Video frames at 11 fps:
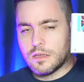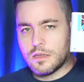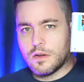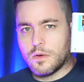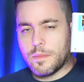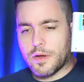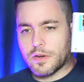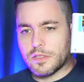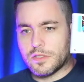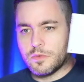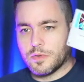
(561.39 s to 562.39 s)
or
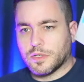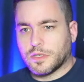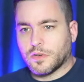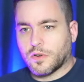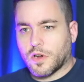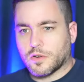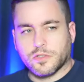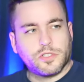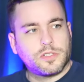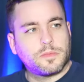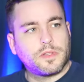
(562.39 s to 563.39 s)
American Super Nintendo
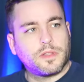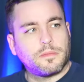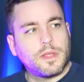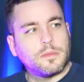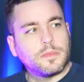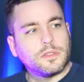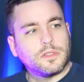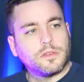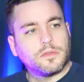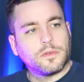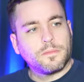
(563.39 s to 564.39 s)
cartridges, but they made them a little
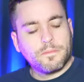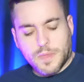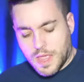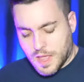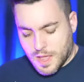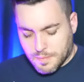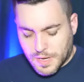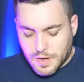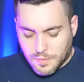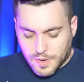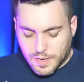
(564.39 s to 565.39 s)
different. But
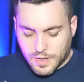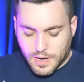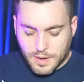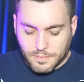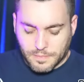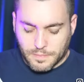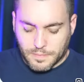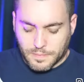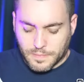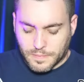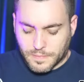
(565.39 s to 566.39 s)
anyway, um,
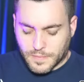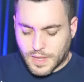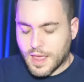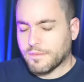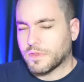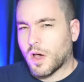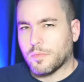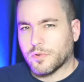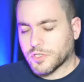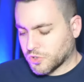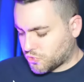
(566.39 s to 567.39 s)
yeah, the
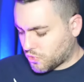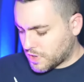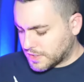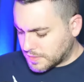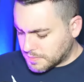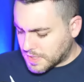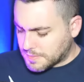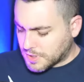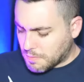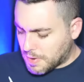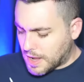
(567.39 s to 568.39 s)
Operation Troy, and sometimes
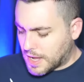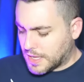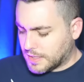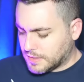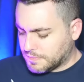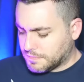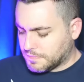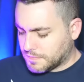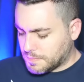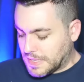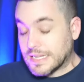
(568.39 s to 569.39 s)
I'll buy
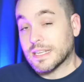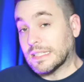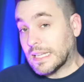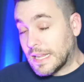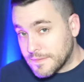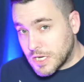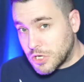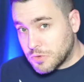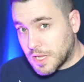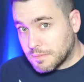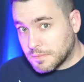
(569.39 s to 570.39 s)
because I like video
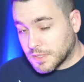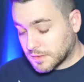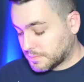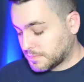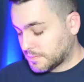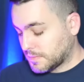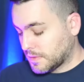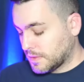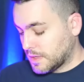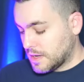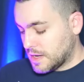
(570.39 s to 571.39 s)
games.
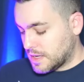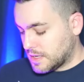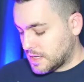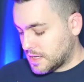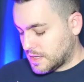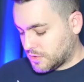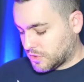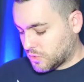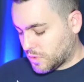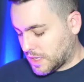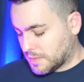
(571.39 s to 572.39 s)
Uh, so
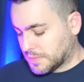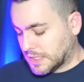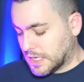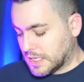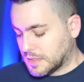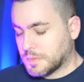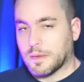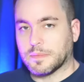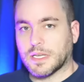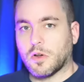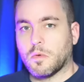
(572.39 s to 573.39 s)
when it comes to Gundam
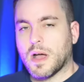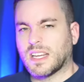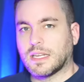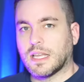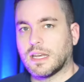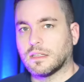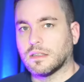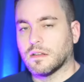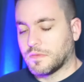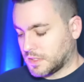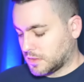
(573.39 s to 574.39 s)
games, I don't mind getting
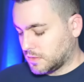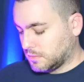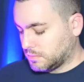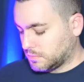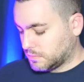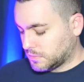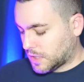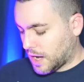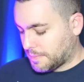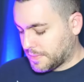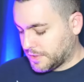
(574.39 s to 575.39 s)
a physical
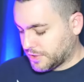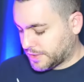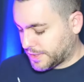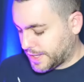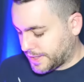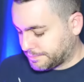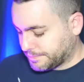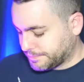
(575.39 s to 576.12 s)
copy just to kind of